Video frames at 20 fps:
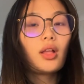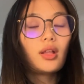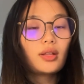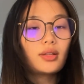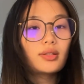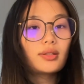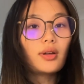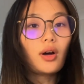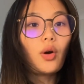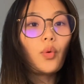
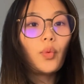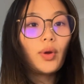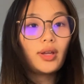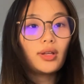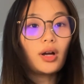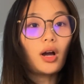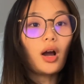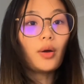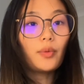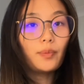So
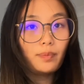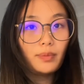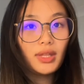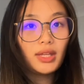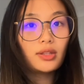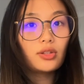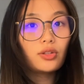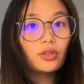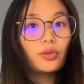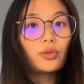we
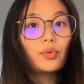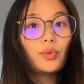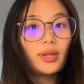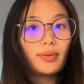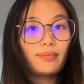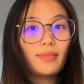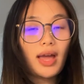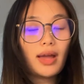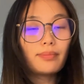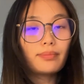need to
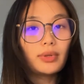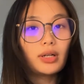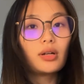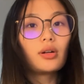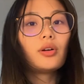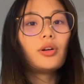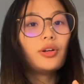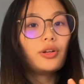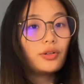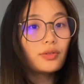remember
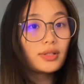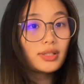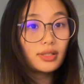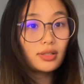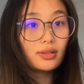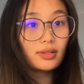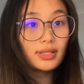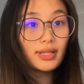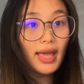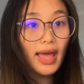who
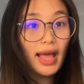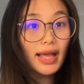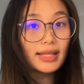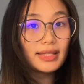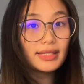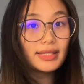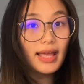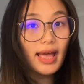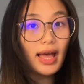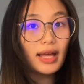sells the
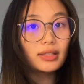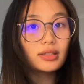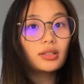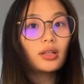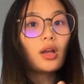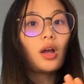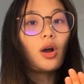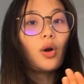asset,